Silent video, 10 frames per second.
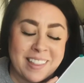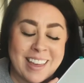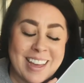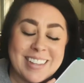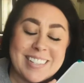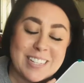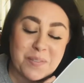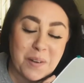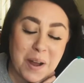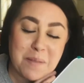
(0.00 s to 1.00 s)
This is
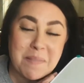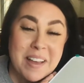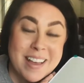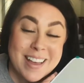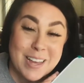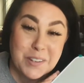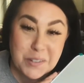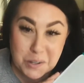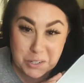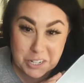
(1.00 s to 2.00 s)
from
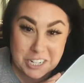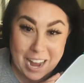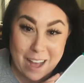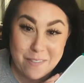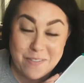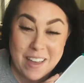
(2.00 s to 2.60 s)
NutriChef.